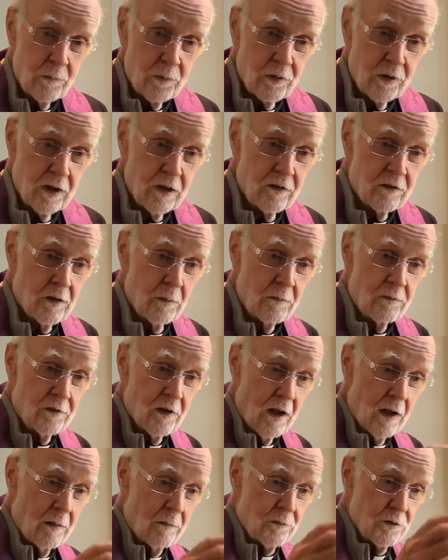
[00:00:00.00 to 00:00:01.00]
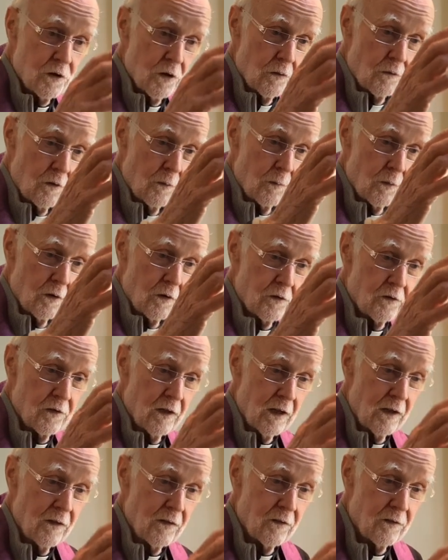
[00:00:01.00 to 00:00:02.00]
priest absolves you from your
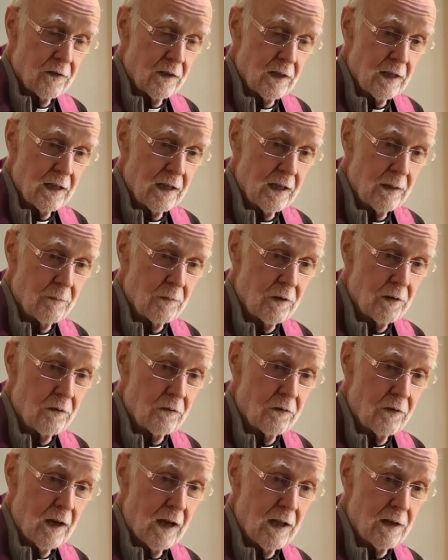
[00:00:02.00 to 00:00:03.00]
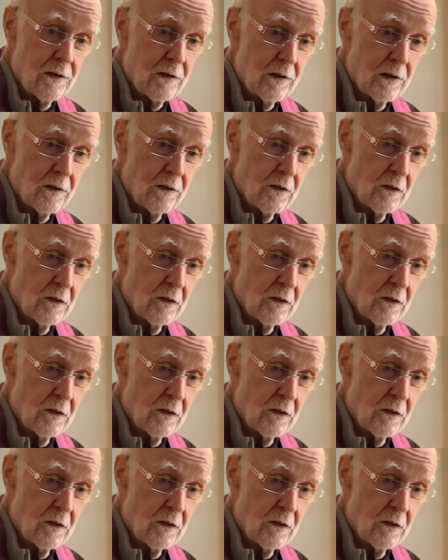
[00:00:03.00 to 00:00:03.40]
sins in the name of the Father,